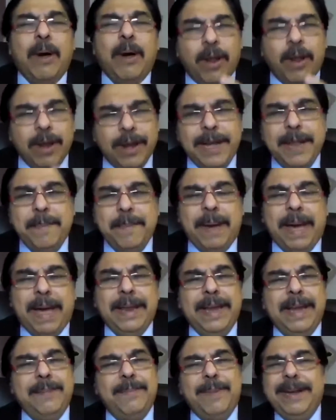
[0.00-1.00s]
already
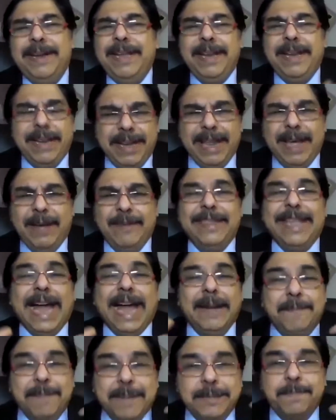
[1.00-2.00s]
married, but they didn't have
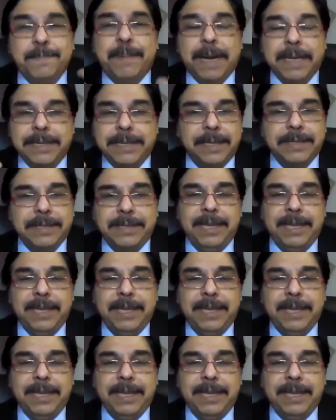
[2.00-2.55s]
that much pressure.